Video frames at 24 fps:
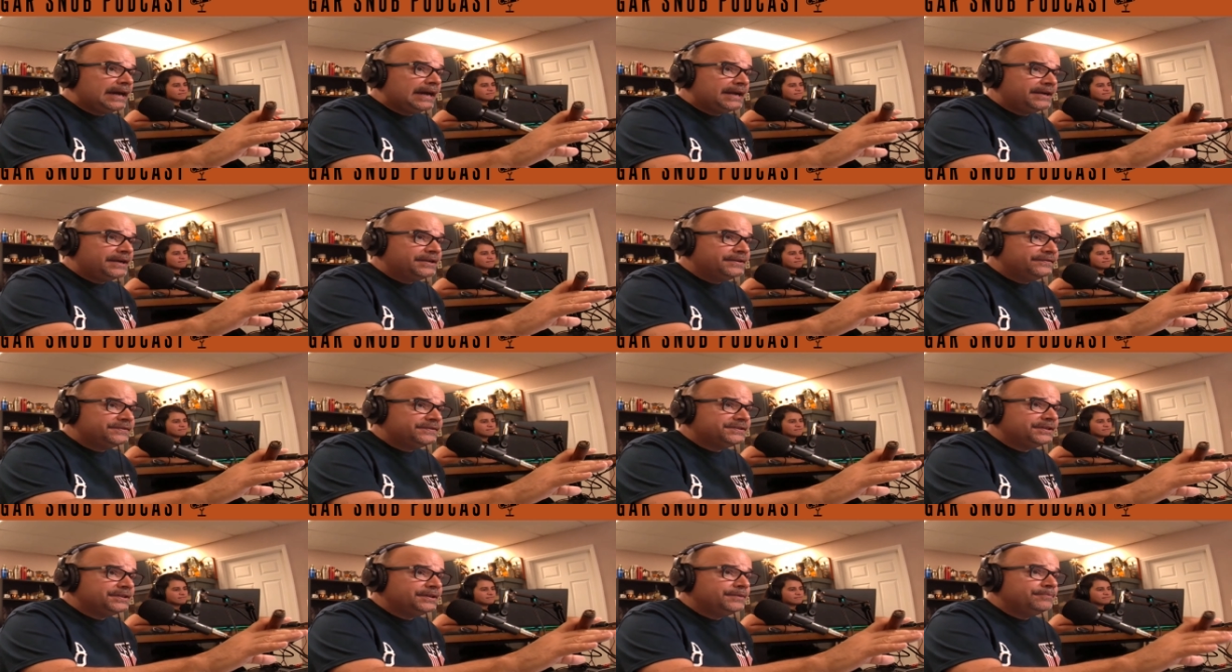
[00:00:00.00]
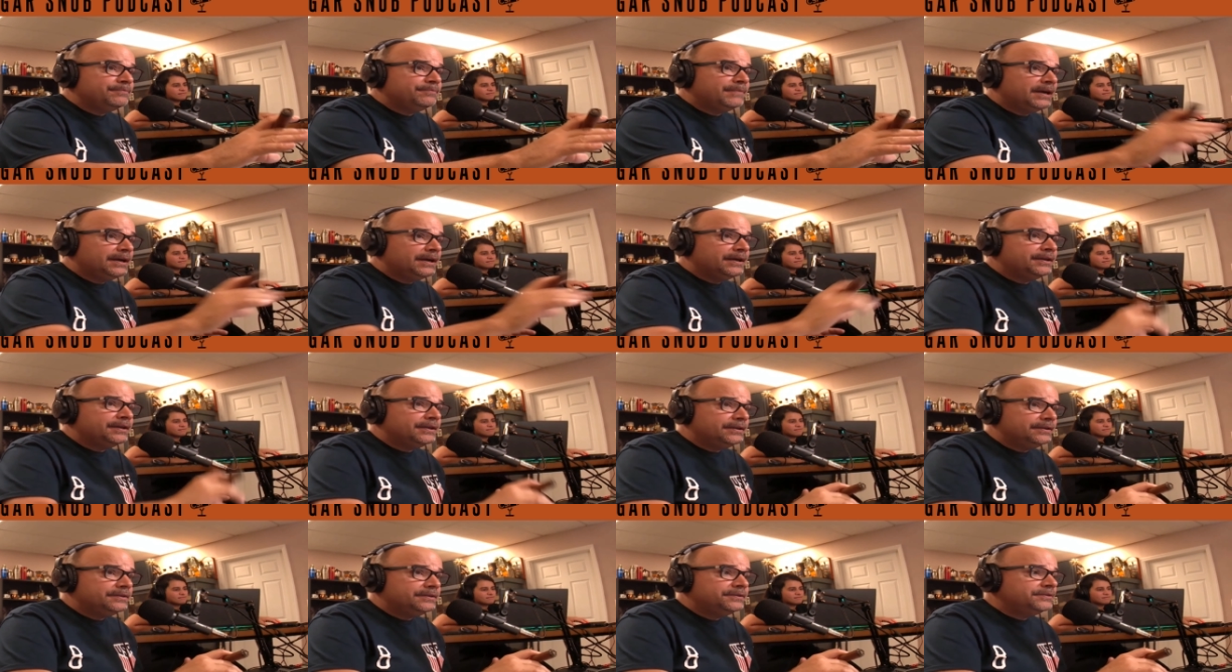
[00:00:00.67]
additives in
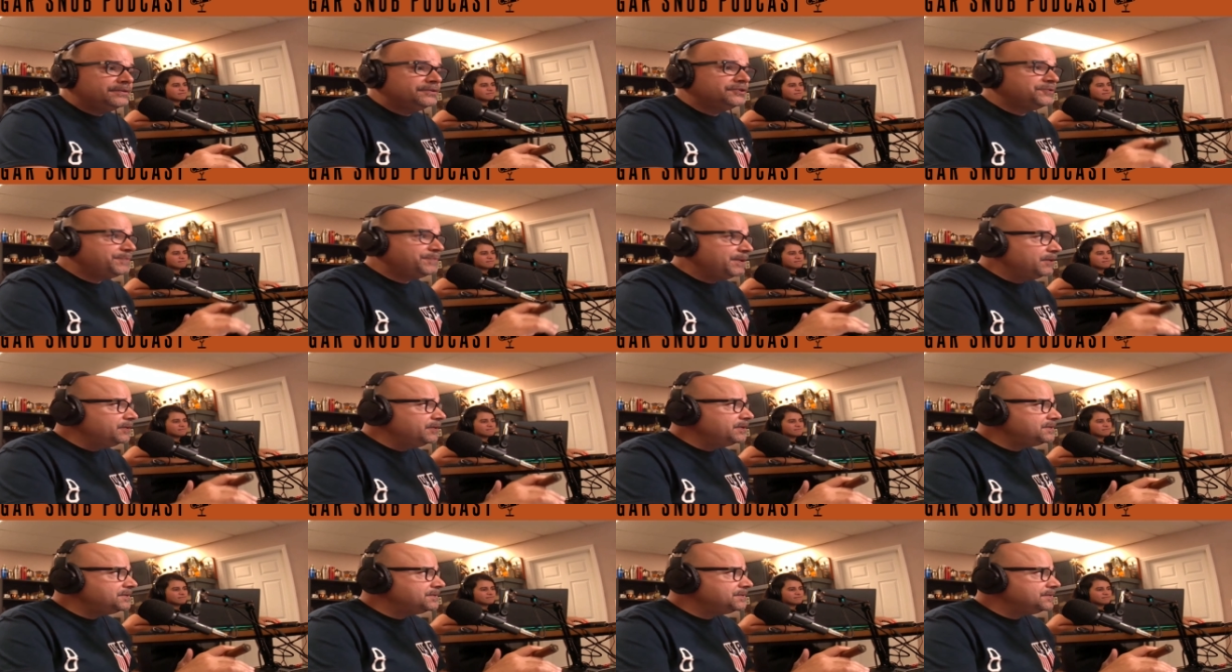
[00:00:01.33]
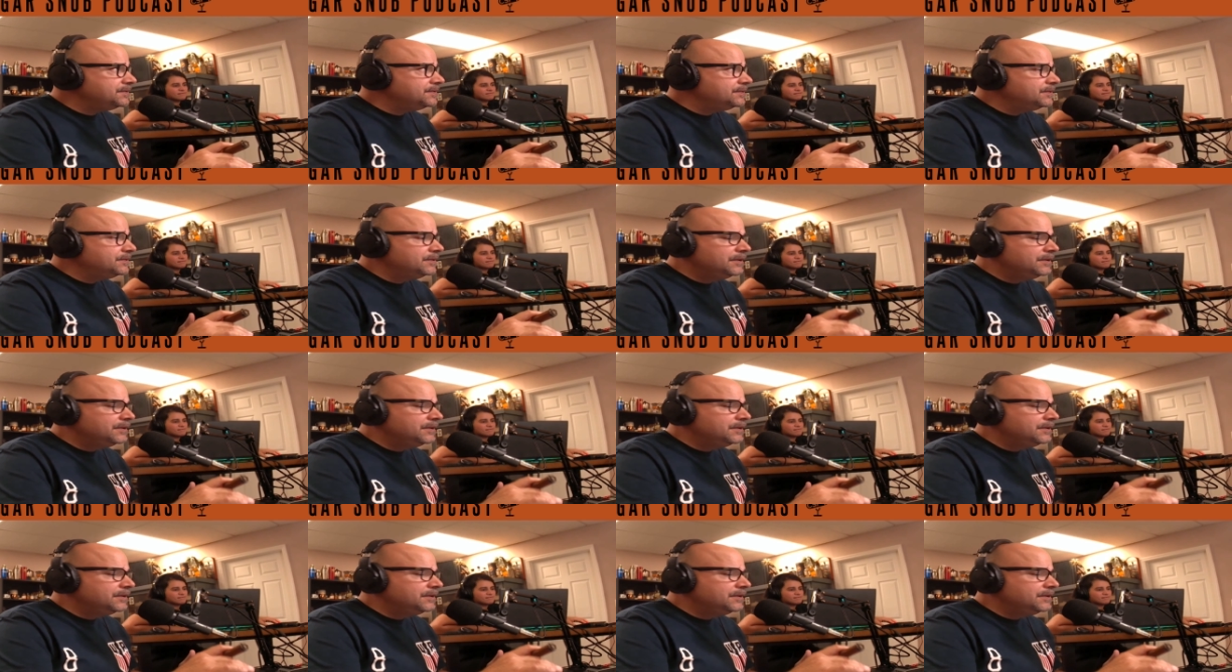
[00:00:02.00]
my spirits.